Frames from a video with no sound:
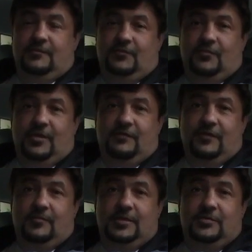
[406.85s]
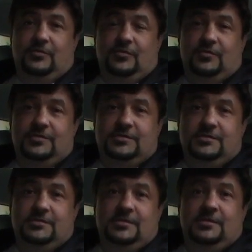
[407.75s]
from my family to yours,
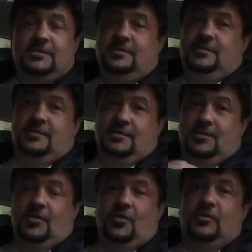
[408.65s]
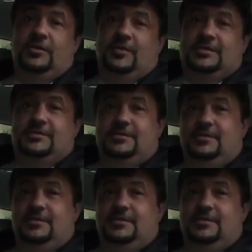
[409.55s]
all the best.